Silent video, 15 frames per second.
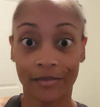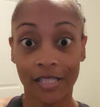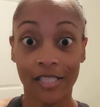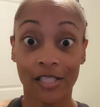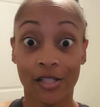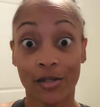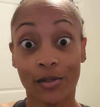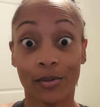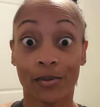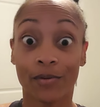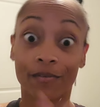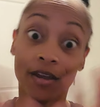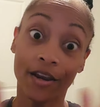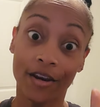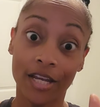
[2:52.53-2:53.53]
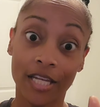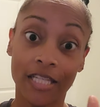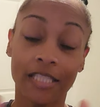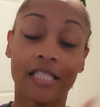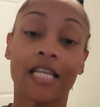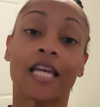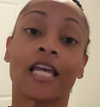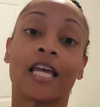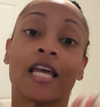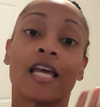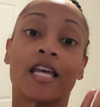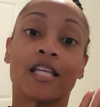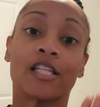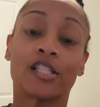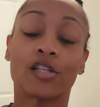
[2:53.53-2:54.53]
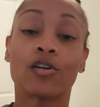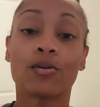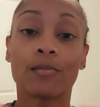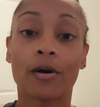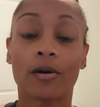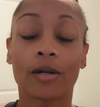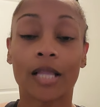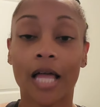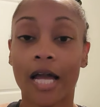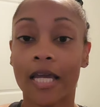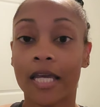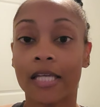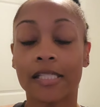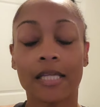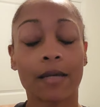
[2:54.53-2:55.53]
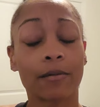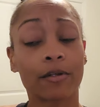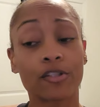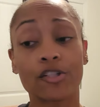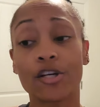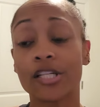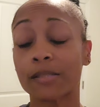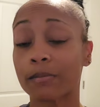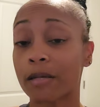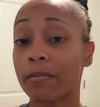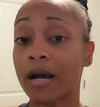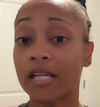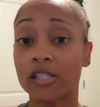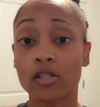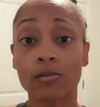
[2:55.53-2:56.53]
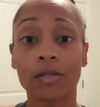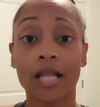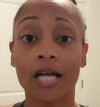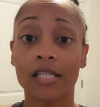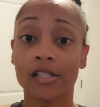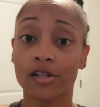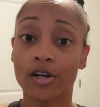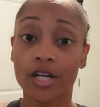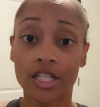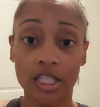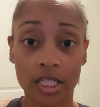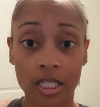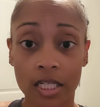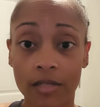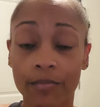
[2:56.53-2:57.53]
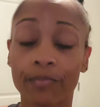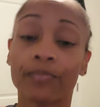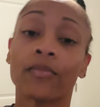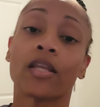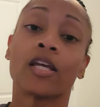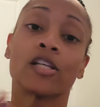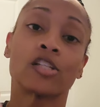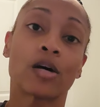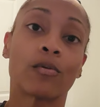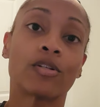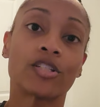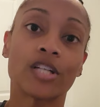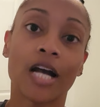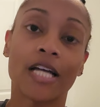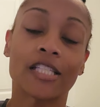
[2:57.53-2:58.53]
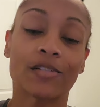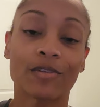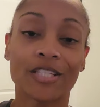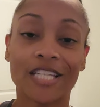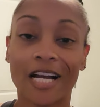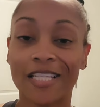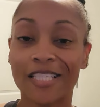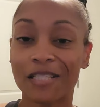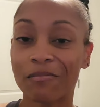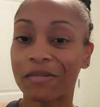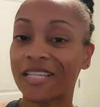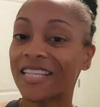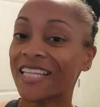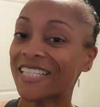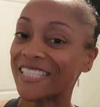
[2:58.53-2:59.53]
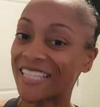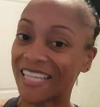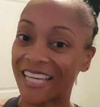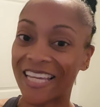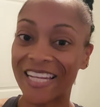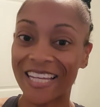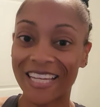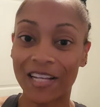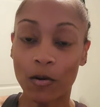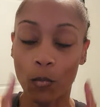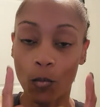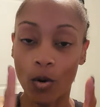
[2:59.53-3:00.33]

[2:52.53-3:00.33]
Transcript: this new variant. Zoom on clients. And trust me, my Zoom clients are crushing it. So I want you guys to reach out to me. Let's get it.